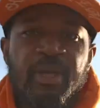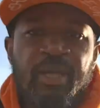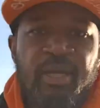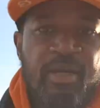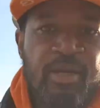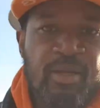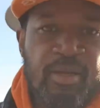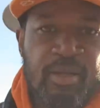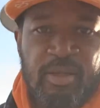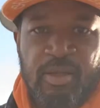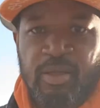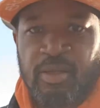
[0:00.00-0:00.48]
in
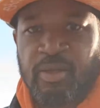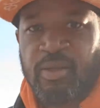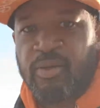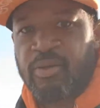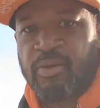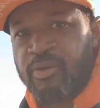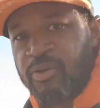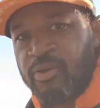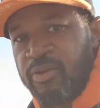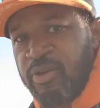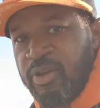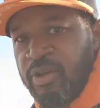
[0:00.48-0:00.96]
a
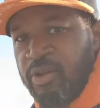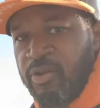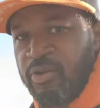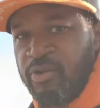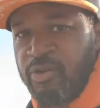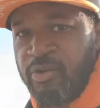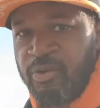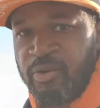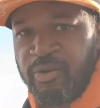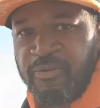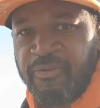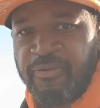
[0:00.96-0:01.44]

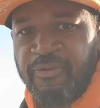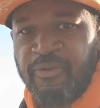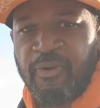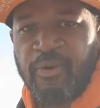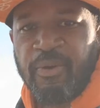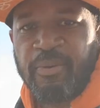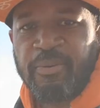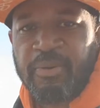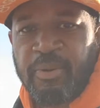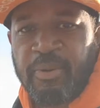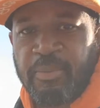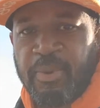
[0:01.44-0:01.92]
uniform.
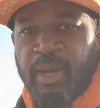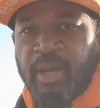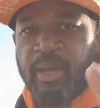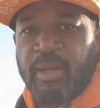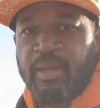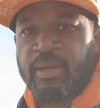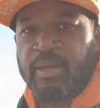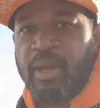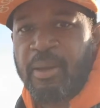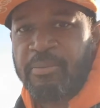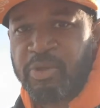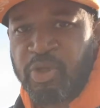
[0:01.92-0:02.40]
Come on.
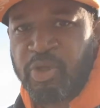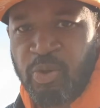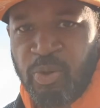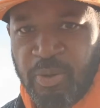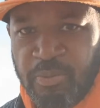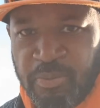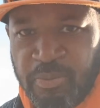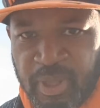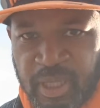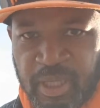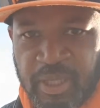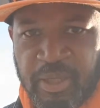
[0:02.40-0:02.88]
I'm doing
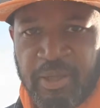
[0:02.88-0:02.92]
me.